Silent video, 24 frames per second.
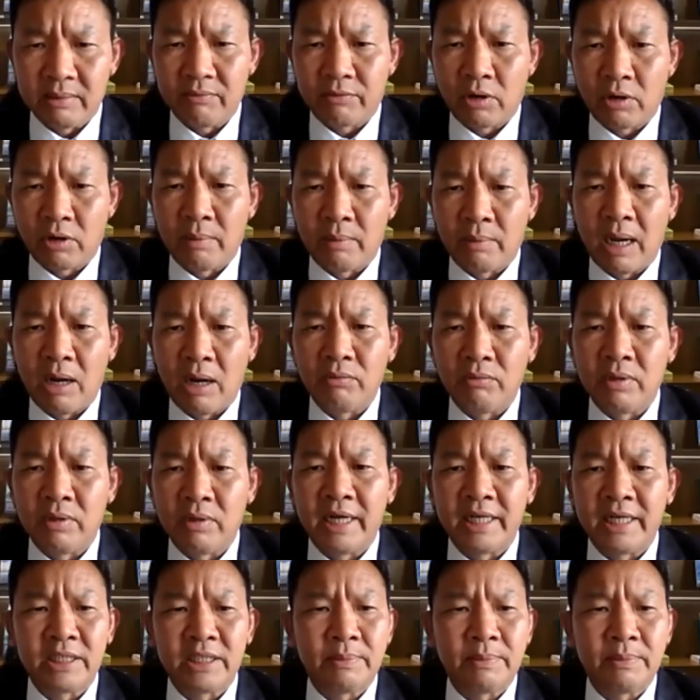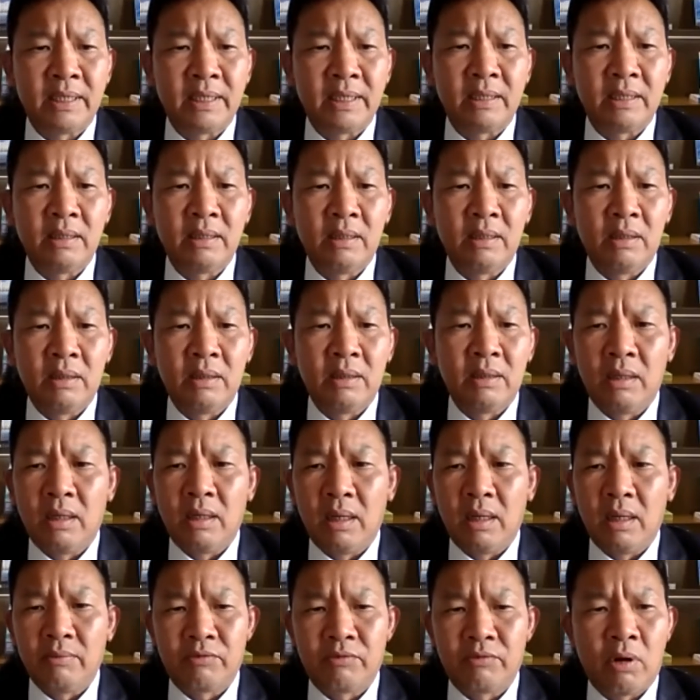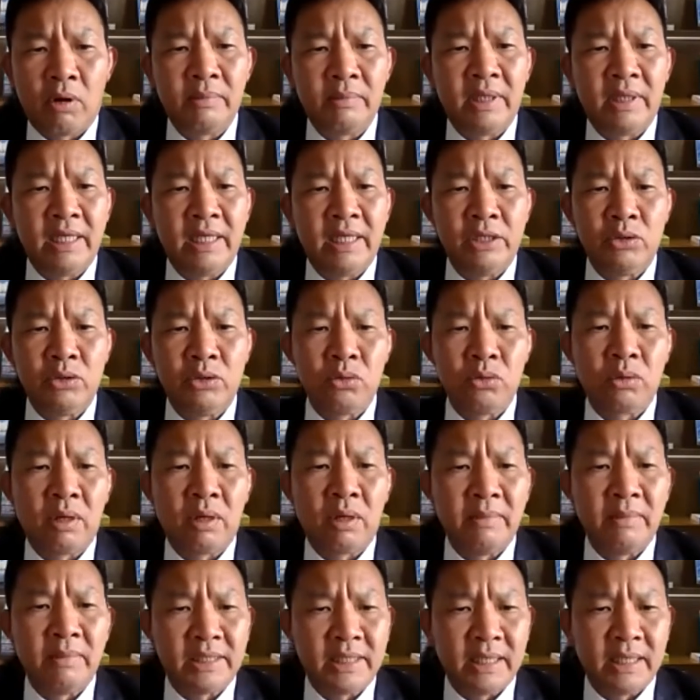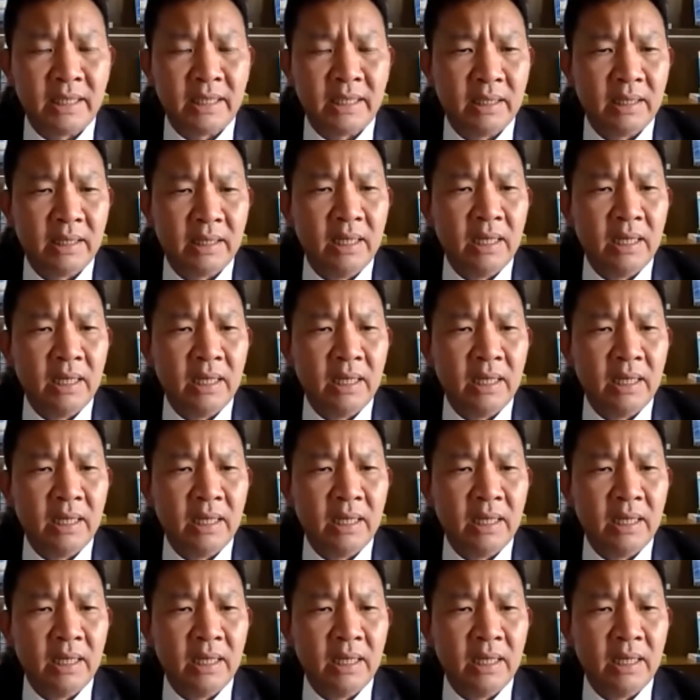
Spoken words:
from our expert from the EU Commission.